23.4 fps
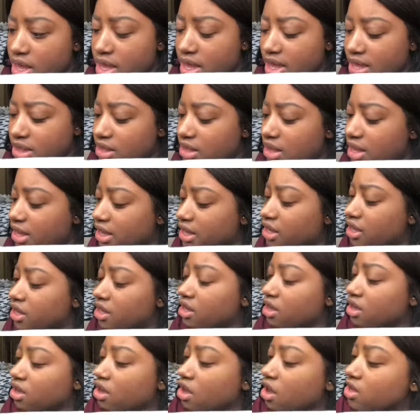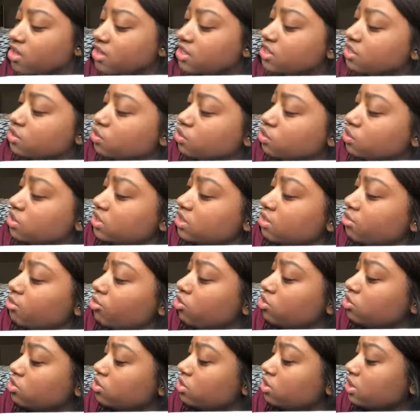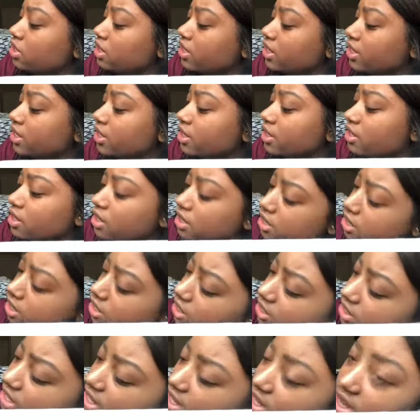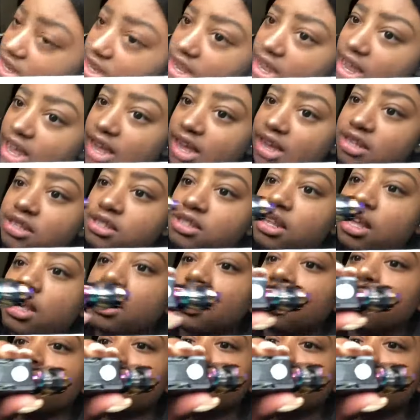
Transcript: and like all these little symbols on here that it has, like, I